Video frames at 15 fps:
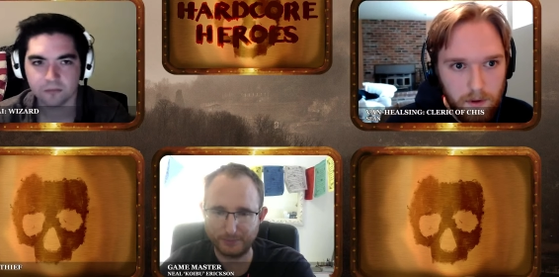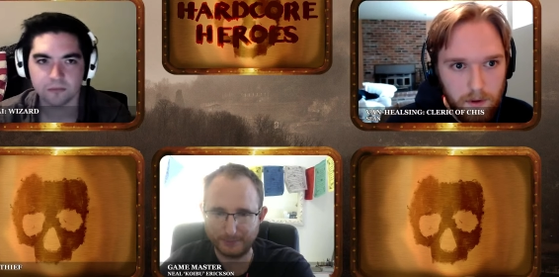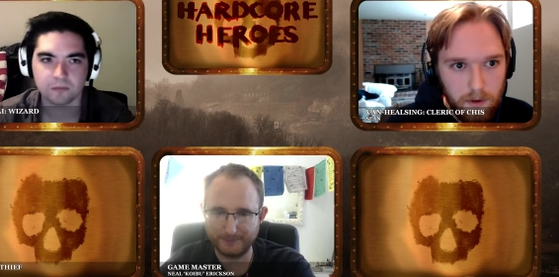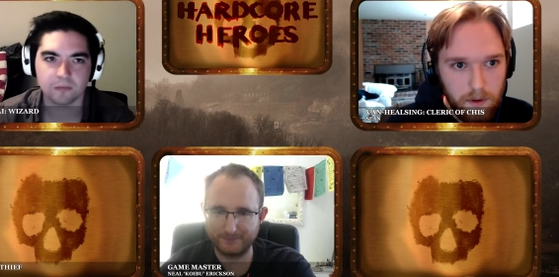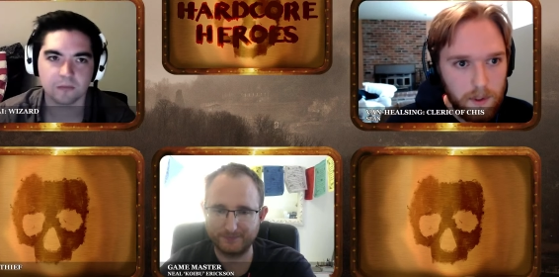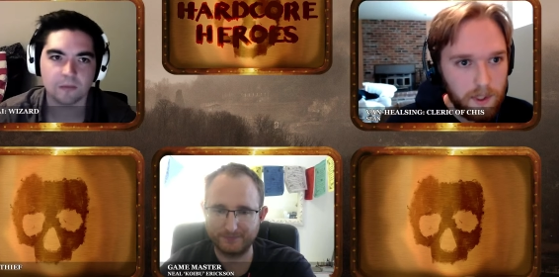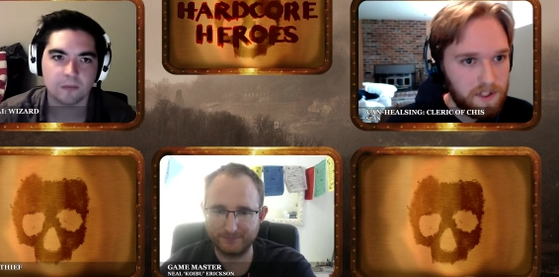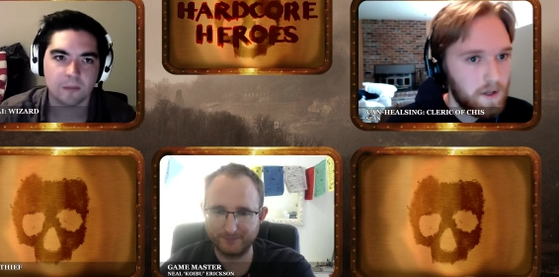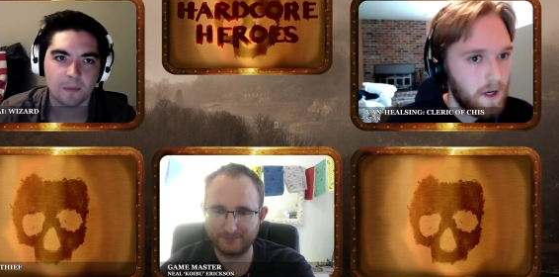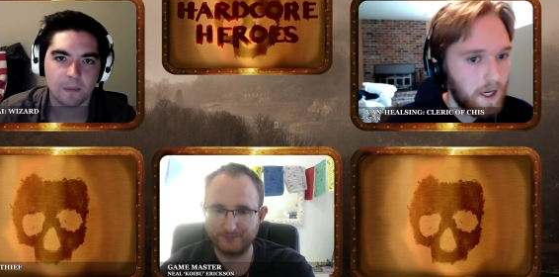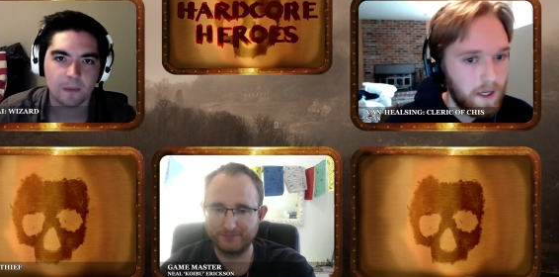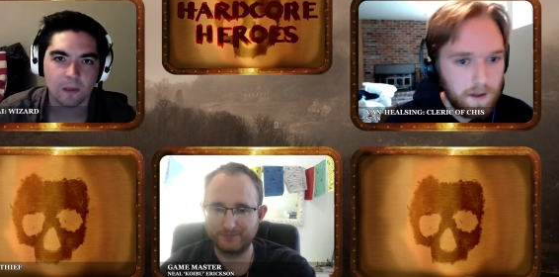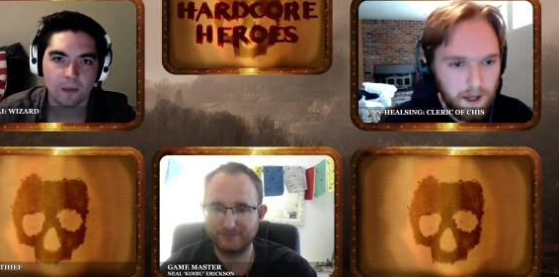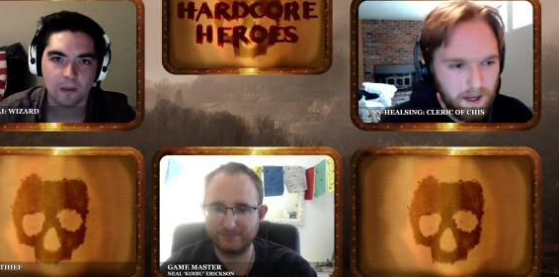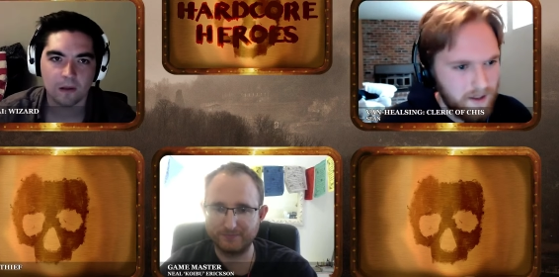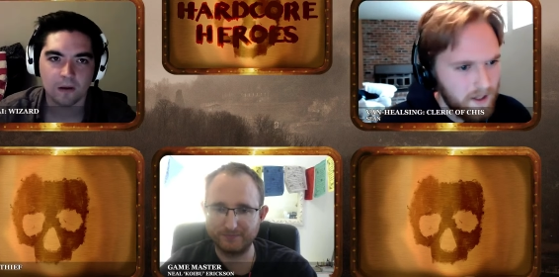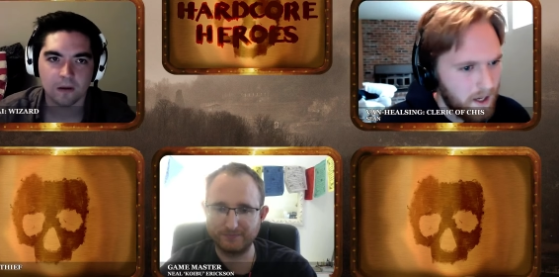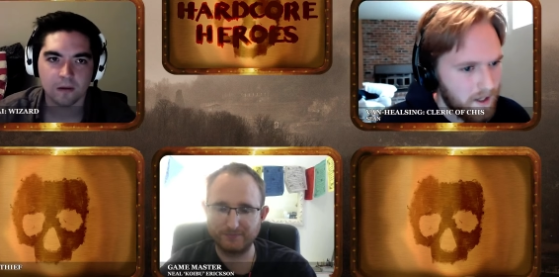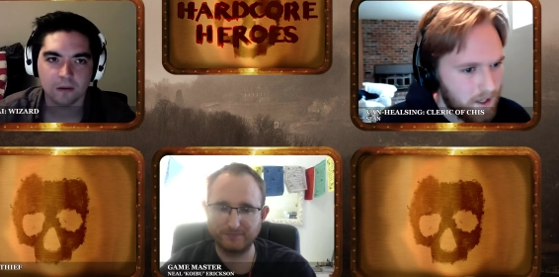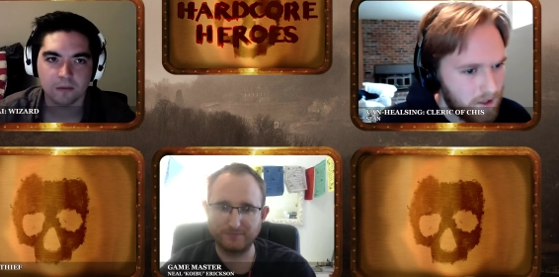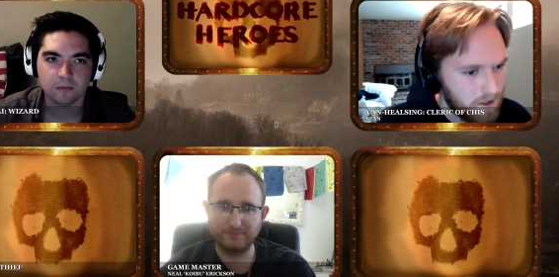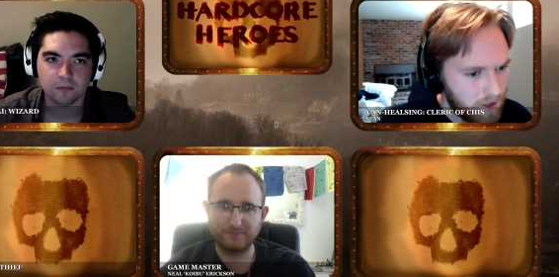Speaker 1: yes, I I think I
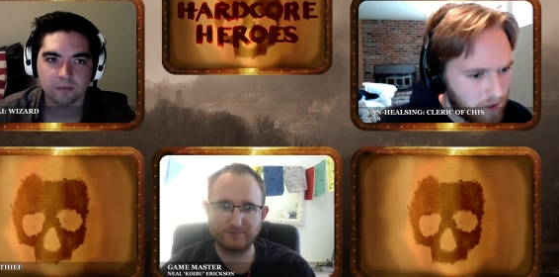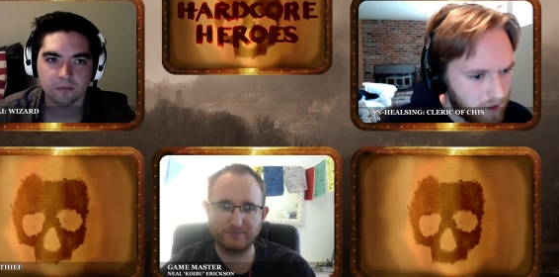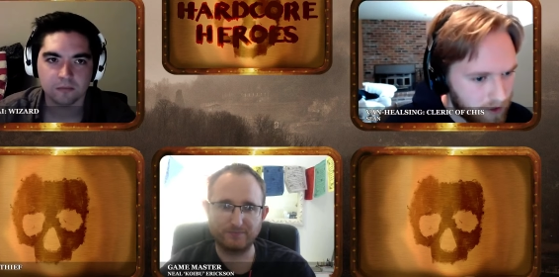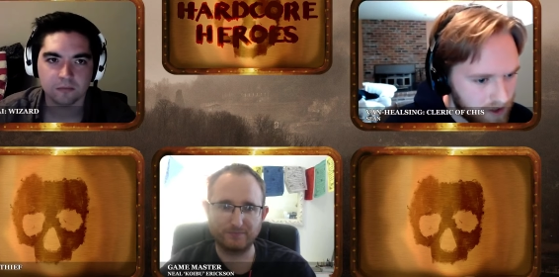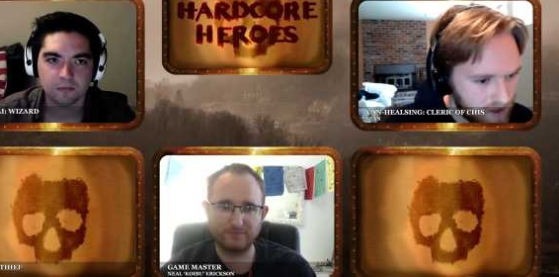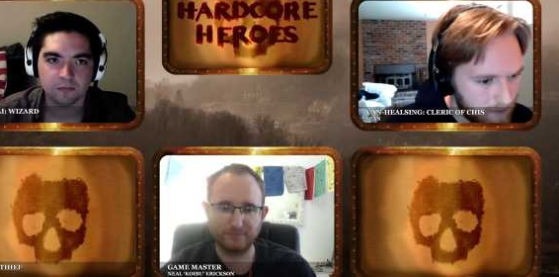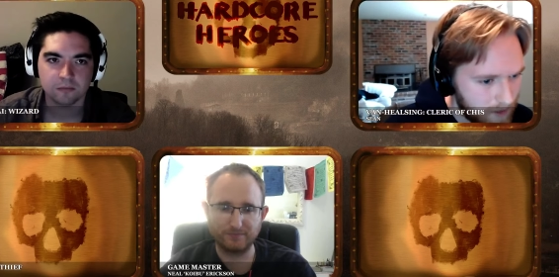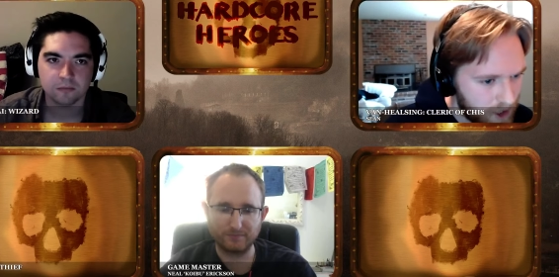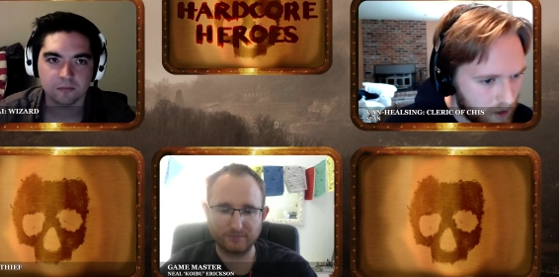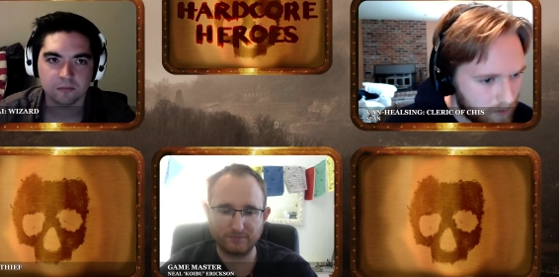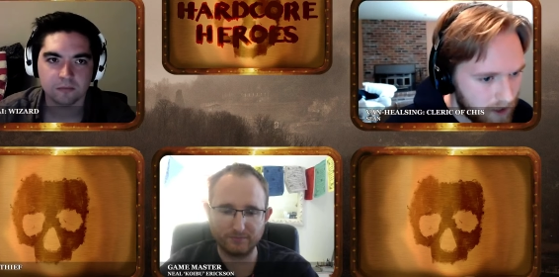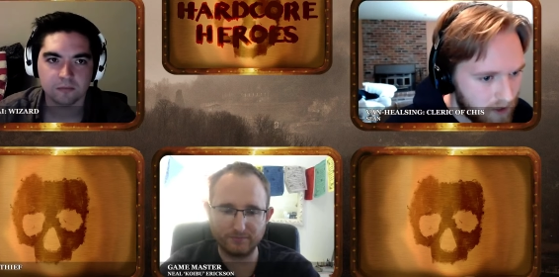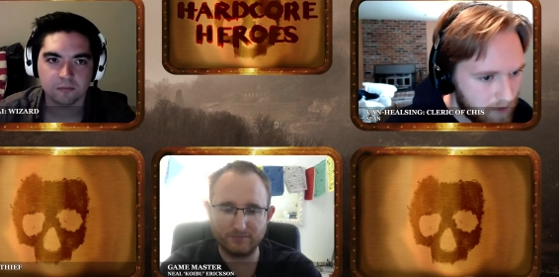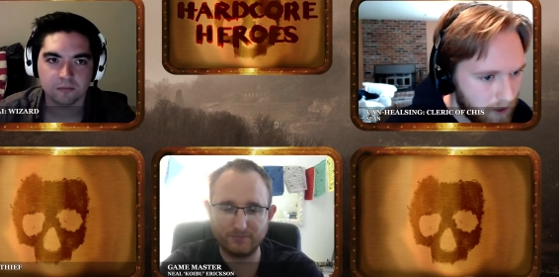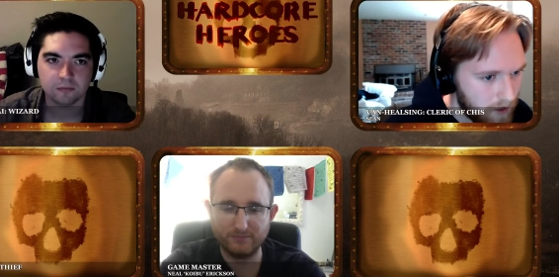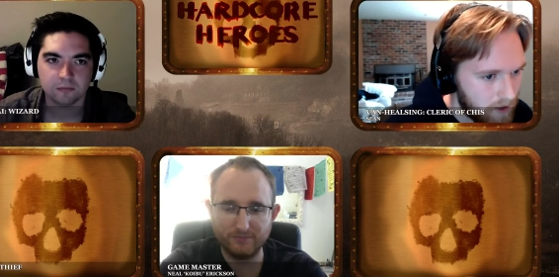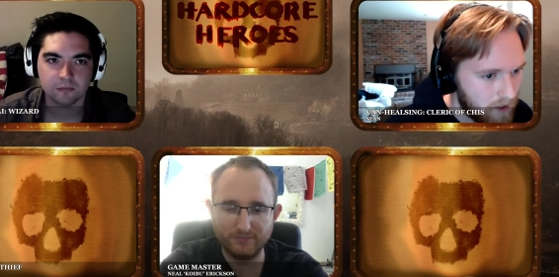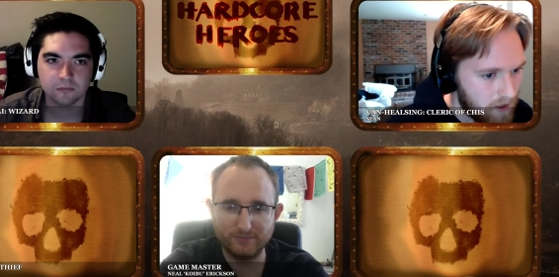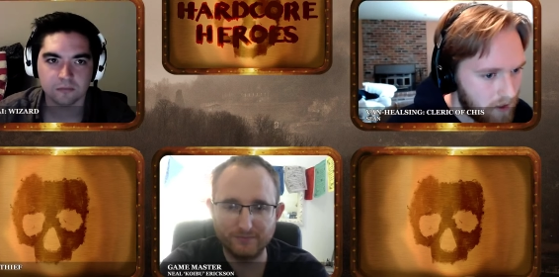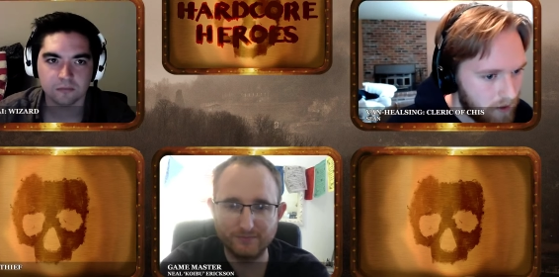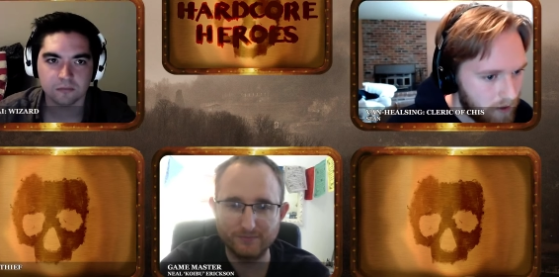can detect curses. Let me check my spell list.